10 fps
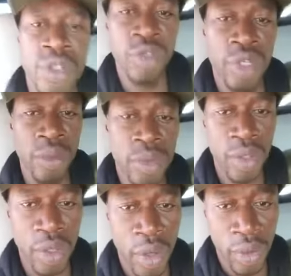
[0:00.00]
dreams or
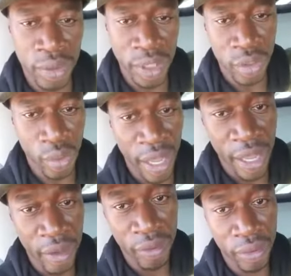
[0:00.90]
the goals that you
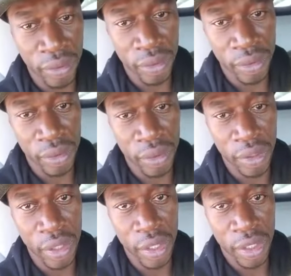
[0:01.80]
have,
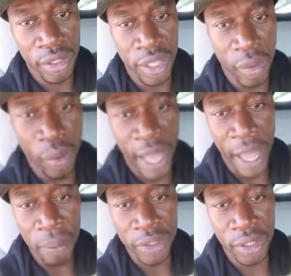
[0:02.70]
then what
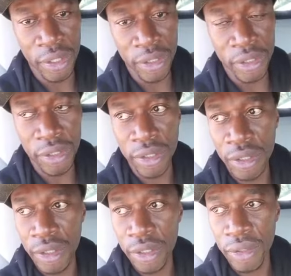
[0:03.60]
happens is
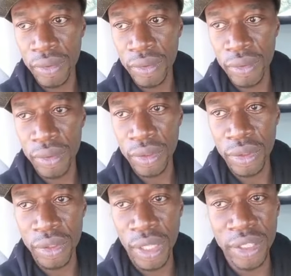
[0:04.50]

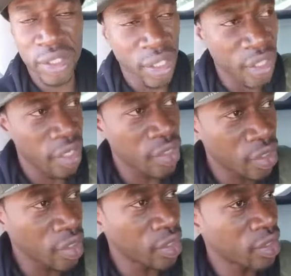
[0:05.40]
they send
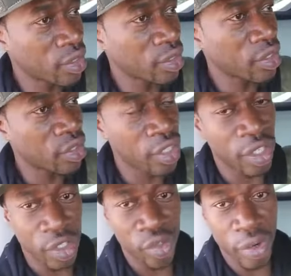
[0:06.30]
energies to
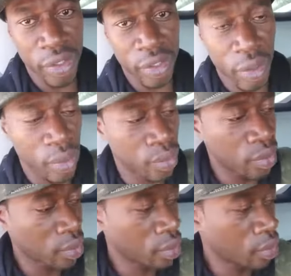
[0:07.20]
deconstruct
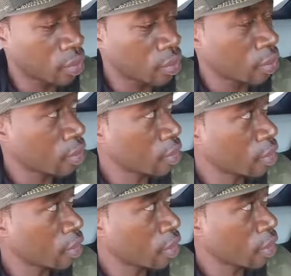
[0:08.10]
those
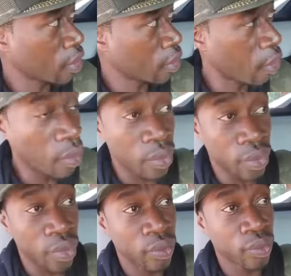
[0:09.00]

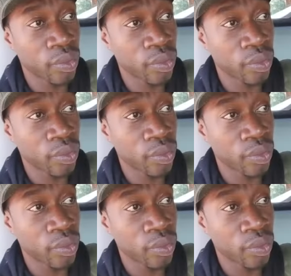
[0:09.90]
goals,